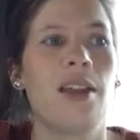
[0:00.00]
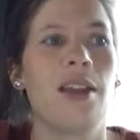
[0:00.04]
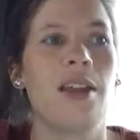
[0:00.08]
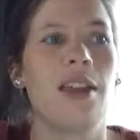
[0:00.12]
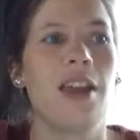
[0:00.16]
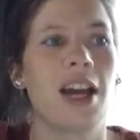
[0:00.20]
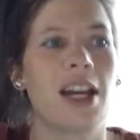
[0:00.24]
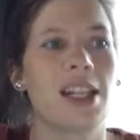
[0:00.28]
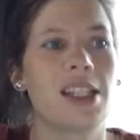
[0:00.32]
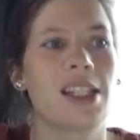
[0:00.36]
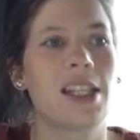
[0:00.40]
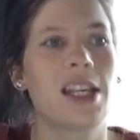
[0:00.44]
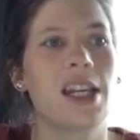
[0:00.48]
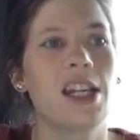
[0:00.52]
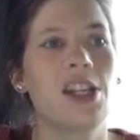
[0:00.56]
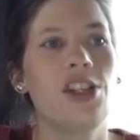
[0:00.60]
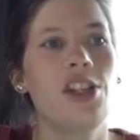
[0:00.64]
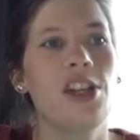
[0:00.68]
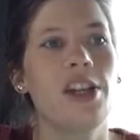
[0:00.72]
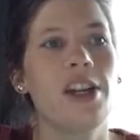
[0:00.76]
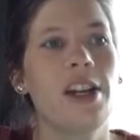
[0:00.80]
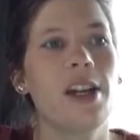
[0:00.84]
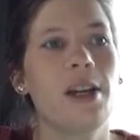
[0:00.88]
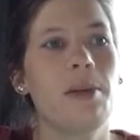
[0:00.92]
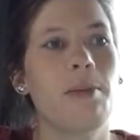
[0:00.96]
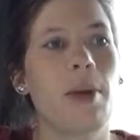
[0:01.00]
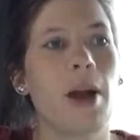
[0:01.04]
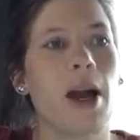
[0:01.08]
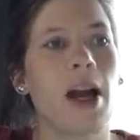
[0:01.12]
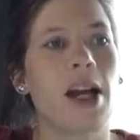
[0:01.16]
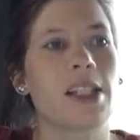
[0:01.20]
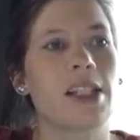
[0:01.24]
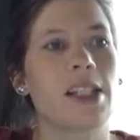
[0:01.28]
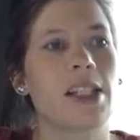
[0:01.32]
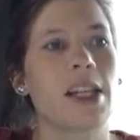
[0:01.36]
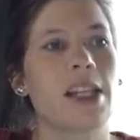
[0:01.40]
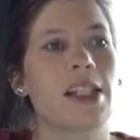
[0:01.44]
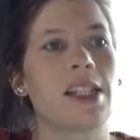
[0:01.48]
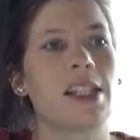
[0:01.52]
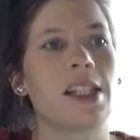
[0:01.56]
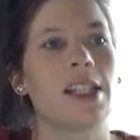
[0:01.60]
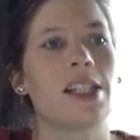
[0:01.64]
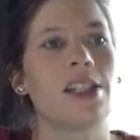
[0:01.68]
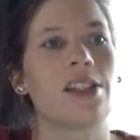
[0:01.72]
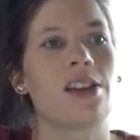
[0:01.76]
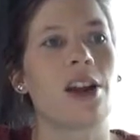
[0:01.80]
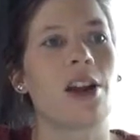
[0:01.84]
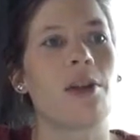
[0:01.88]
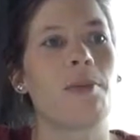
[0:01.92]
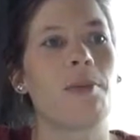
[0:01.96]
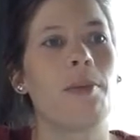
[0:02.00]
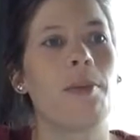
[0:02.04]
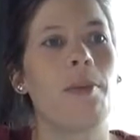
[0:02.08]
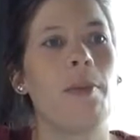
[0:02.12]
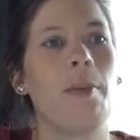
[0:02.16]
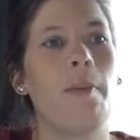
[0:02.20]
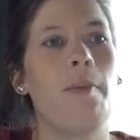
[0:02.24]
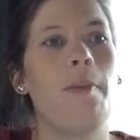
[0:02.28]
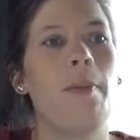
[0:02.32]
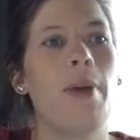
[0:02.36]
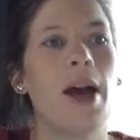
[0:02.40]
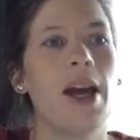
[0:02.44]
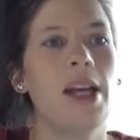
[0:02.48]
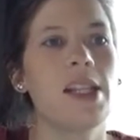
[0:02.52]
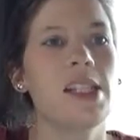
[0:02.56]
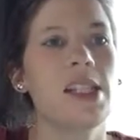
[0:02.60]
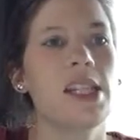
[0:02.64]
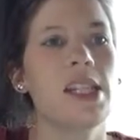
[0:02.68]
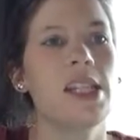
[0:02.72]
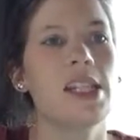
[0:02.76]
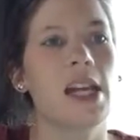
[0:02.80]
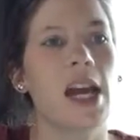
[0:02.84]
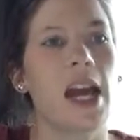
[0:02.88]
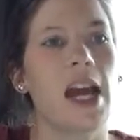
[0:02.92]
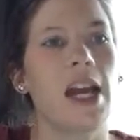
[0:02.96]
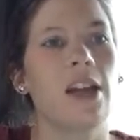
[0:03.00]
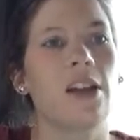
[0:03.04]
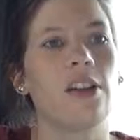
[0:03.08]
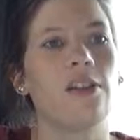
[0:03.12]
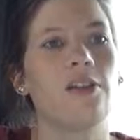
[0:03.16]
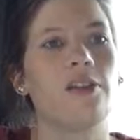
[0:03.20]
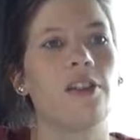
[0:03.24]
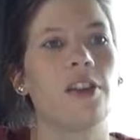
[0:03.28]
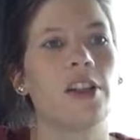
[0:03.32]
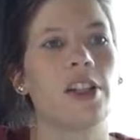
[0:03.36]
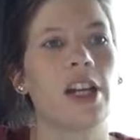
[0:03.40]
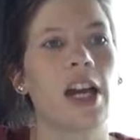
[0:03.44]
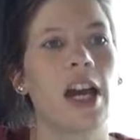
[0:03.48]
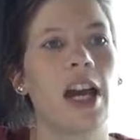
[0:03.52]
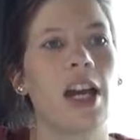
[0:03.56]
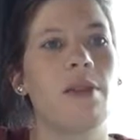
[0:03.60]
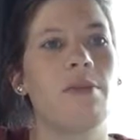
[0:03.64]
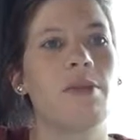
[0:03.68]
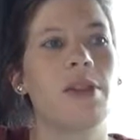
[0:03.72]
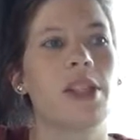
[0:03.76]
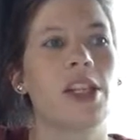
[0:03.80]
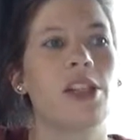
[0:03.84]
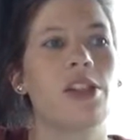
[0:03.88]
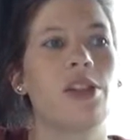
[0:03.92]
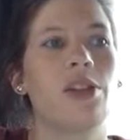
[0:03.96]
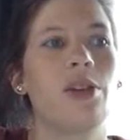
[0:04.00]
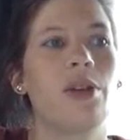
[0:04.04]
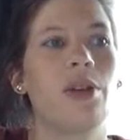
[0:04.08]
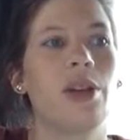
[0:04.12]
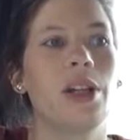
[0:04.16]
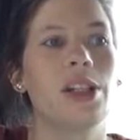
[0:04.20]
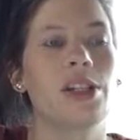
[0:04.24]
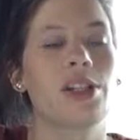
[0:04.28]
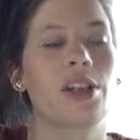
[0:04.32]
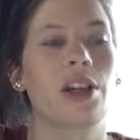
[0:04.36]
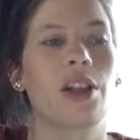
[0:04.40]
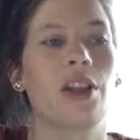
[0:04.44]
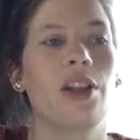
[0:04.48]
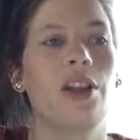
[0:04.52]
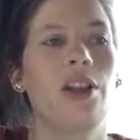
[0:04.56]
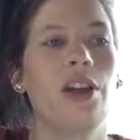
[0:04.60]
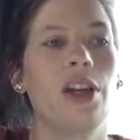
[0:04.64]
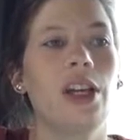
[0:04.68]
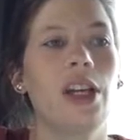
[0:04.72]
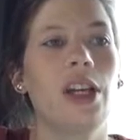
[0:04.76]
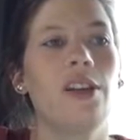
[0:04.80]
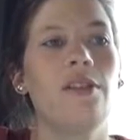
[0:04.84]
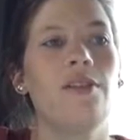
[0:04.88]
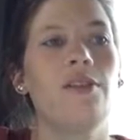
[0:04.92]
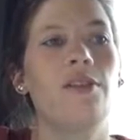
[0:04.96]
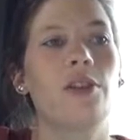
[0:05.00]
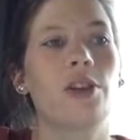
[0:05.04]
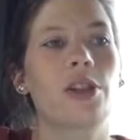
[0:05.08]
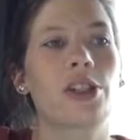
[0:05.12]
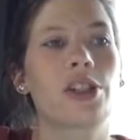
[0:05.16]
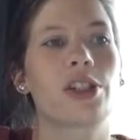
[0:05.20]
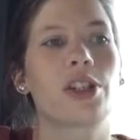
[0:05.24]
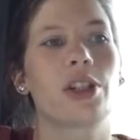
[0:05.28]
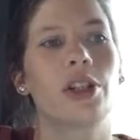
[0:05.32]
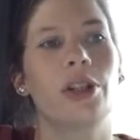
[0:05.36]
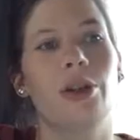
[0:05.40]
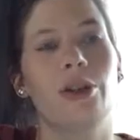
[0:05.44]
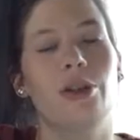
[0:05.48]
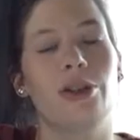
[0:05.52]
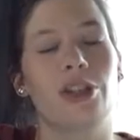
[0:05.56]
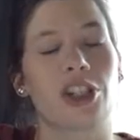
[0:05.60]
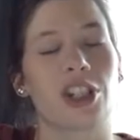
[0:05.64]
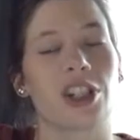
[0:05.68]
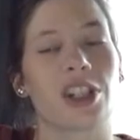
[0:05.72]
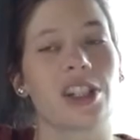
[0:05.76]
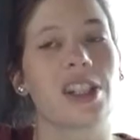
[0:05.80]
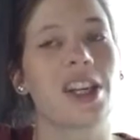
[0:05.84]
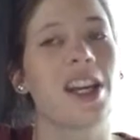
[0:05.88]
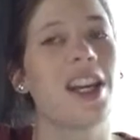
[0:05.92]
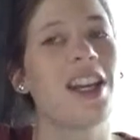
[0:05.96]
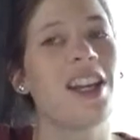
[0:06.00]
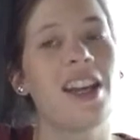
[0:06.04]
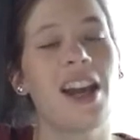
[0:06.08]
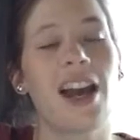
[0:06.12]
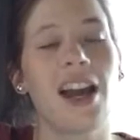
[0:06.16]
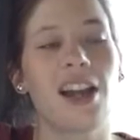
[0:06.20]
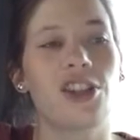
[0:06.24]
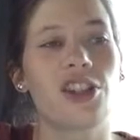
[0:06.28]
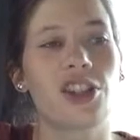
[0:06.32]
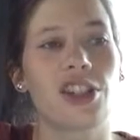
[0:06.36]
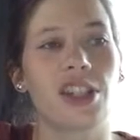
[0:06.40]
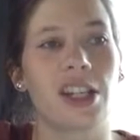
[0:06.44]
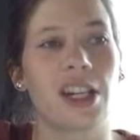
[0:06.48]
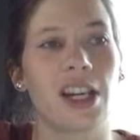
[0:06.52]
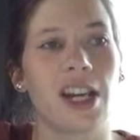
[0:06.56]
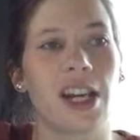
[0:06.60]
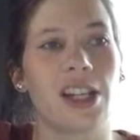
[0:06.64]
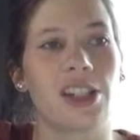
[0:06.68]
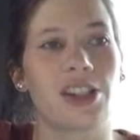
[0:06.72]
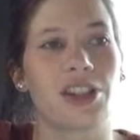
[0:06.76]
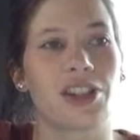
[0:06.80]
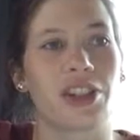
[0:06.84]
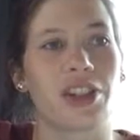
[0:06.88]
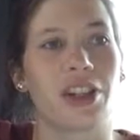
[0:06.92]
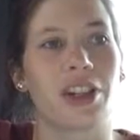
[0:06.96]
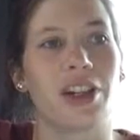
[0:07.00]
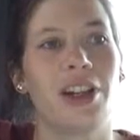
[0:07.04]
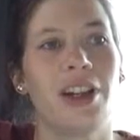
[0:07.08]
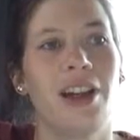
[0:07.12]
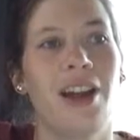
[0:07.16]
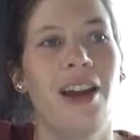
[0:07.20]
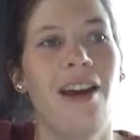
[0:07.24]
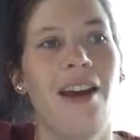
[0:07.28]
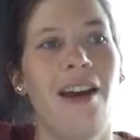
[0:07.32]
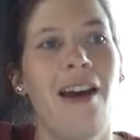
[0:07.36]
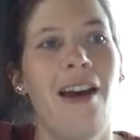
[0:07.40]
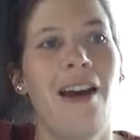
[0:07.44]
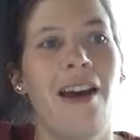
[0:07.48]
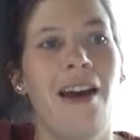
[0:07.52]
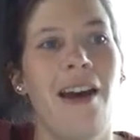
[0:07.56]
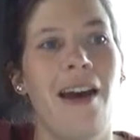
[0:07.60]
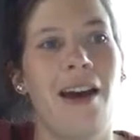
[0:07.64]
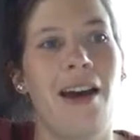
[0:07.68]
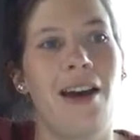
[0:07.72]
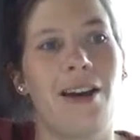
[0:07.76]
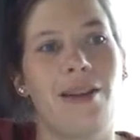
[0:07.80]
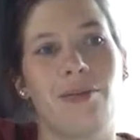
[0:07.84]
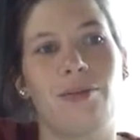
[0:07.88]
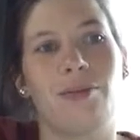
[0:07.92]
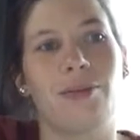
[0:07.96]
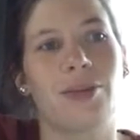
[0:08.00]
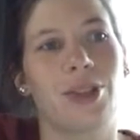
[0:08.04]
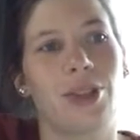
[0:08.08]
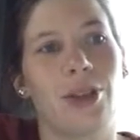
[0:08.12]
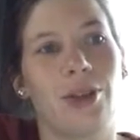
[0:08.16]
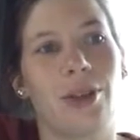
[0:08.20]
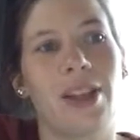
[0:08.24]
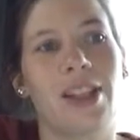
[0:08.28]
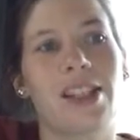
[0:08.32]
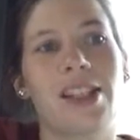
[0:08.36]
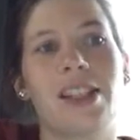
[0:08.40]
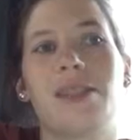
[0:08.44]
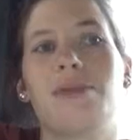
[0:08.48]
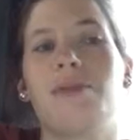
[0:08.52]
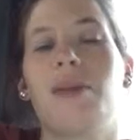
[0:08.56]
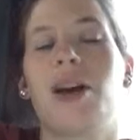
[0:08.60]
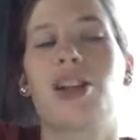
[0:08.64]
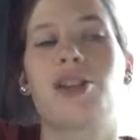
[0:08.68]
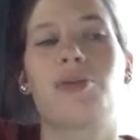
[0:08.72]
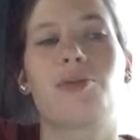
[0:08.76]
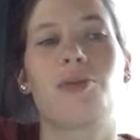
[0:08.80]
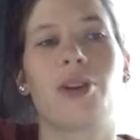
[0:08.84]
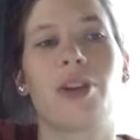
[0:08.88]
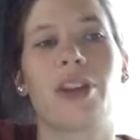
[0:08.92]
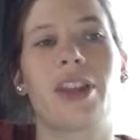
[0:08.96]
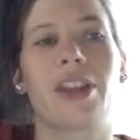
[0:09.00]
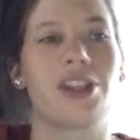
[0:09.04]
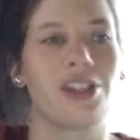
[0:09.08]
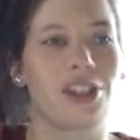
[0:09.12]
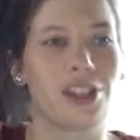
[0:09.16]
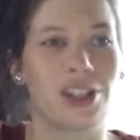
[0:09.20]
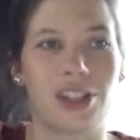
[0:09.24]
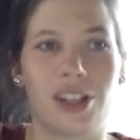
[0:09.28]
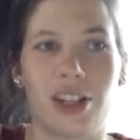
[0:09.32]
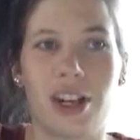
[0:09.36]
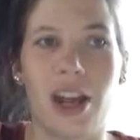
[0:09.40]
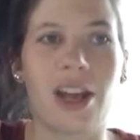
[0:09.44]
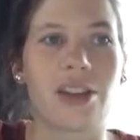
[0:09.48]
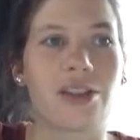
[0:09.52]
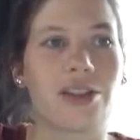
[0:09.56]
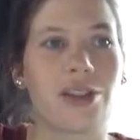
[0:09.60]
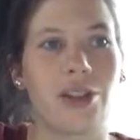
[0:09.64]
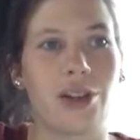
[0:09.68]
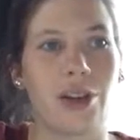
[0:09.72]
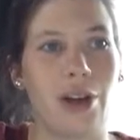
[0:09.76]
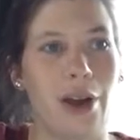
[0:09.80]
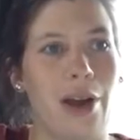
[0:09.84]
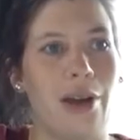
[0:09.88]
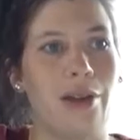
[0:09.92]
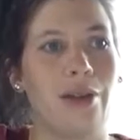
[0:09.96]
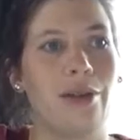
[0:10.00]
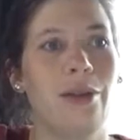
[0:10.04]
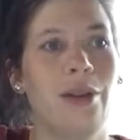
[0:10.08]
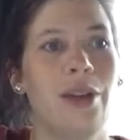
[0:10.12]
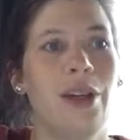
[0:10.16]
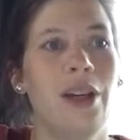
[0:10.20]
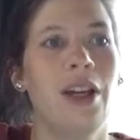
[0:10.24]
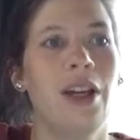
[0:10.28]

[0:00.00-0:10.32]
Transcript: Thus, the engineering processes are best entitled for times that students are looking for solutions and not just an answer. So this is much more than just yes or no.